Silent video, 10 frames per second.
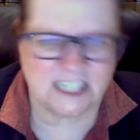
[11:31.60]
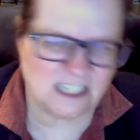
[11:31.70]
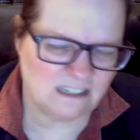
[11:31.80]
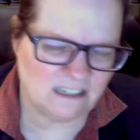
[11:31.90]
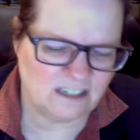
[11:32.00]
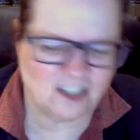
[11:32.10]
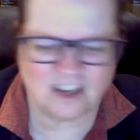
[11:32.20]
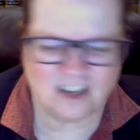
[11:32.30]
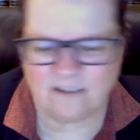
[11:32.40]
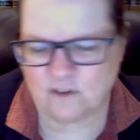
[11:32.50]

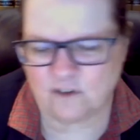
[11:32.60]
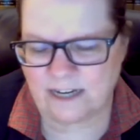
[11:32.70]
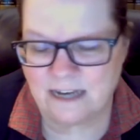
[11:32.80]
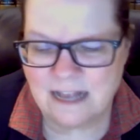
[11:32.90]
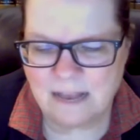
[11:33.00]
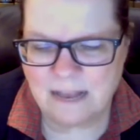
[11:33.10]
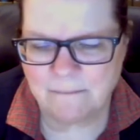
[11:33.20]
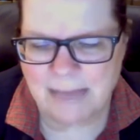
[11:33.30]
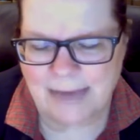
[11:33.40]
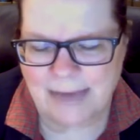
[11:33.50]
discovery
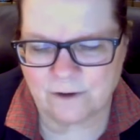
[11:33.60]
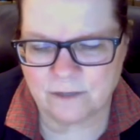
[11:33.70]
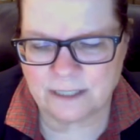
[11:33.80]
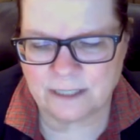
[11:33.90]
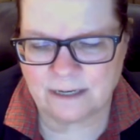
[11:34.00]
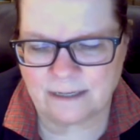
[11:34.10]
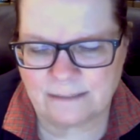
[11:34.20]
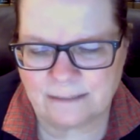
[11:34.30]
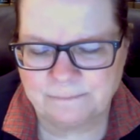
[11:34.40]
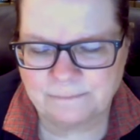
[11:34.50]
matters,
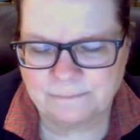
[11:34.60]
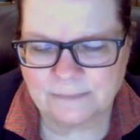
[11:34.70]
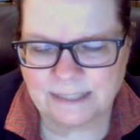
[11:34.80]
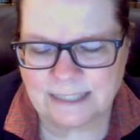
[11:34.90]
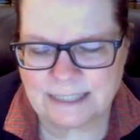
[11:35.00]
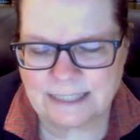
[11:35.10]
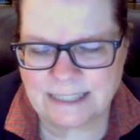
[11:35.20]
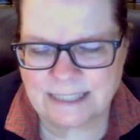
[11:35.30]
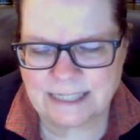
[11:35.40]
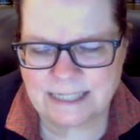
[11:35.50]
and
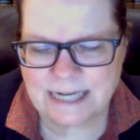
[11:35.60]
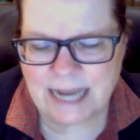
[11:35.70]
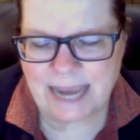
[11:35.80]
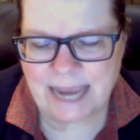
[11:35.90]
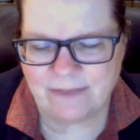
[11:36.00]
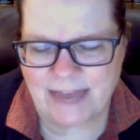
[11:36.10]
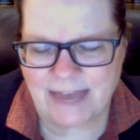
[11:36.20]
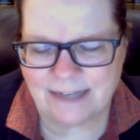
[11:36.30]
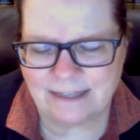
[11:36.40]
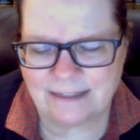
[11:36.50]

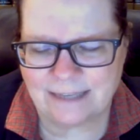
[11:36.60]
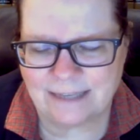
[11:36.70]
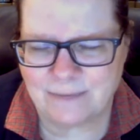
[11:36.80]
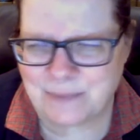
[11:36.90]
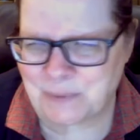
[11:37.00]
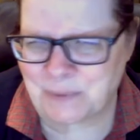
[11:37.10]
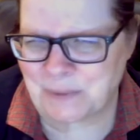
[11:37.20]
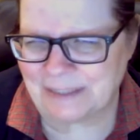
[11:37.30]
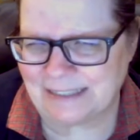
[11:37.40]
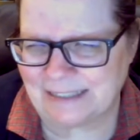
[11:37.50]
that can be
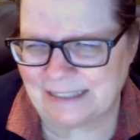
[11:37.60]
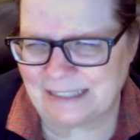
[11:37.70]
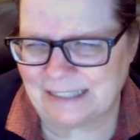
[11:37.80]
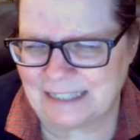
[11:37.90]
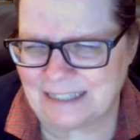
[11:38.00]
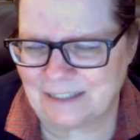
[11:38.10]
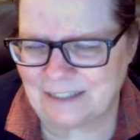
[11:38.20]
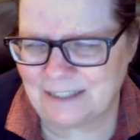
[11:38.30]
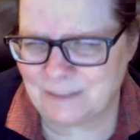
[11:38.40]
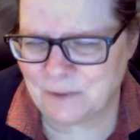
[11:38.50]
important.
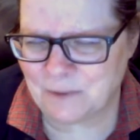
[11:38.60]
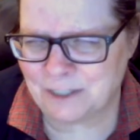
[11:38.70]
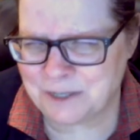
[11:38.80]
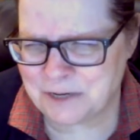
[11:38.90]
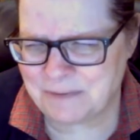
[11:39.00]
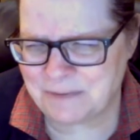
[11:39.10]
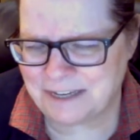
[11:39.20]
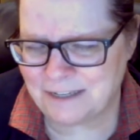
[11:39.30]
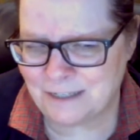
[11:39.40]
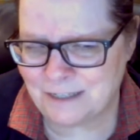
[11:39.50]
That's important to know,
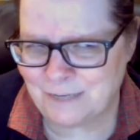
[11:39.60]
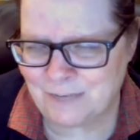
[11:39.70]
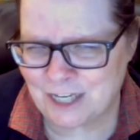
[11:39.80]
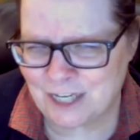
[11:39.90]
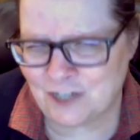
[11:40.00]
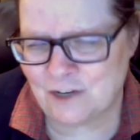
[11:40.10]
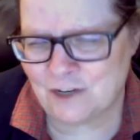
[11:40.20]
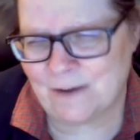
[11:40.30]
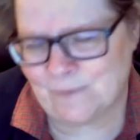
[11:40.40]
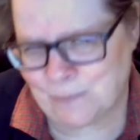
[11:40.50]
because if the issue you
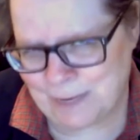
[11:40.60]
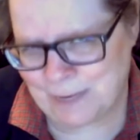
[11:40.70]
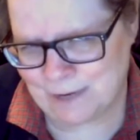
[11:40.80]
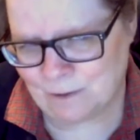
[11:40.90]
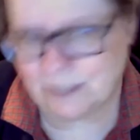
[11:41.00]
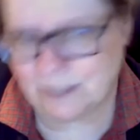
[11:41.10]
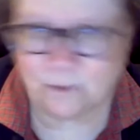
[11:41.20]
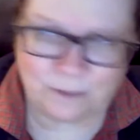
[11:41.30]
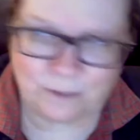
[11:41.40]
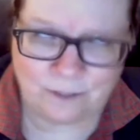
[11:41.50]
have on appeal is
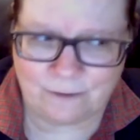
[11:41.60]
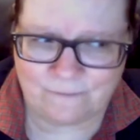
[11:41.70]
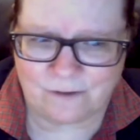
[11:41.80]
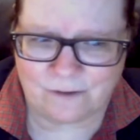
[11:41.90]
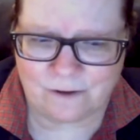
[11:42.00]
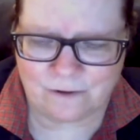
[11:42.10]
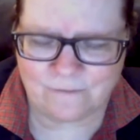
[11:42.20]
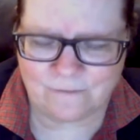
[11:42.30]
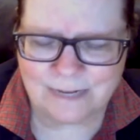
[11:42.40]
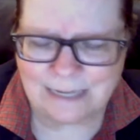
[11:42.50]
going to
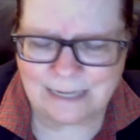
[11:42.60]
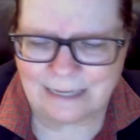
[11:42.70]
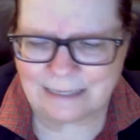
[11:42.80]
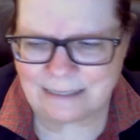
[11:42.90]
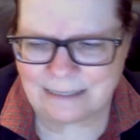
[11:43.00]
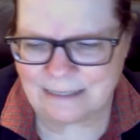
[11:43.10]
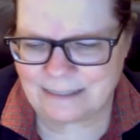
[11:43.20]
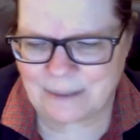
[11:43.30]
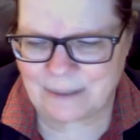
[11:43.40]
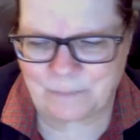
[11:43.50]
involve
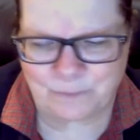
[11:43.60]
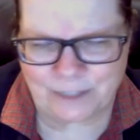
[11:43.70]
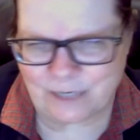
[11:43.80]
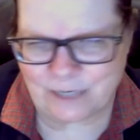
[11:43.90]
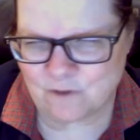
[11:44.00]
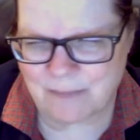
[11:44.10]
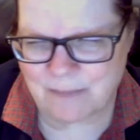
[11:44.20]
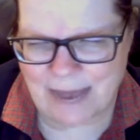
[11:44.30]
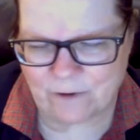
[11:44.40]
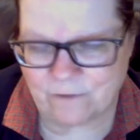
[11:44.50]
some procedural
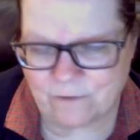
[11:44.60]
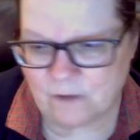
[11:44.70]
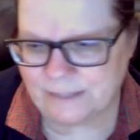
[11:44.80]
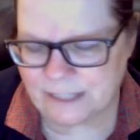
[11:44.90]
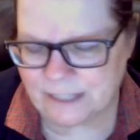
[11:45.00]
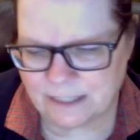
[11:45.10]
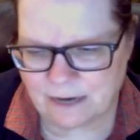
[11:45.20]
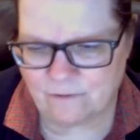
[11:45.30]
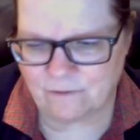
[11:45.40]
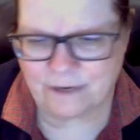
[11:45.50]
matter involving
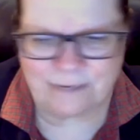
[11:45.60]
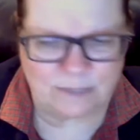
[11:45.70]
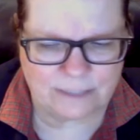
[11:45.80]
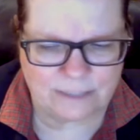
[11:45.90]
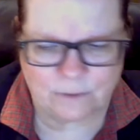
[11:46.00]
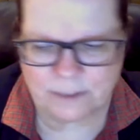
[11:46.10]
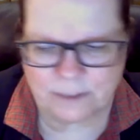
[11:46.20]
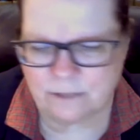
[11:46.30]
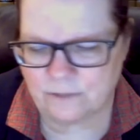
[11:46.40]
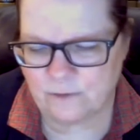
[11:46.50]
discovery when something was
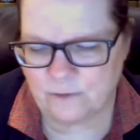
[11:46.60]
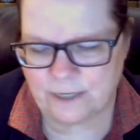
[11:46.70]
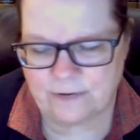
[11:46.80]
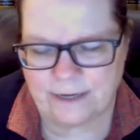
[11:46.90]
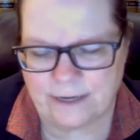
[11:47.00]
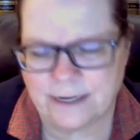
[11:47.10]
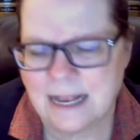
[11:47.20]
noticed for hearing,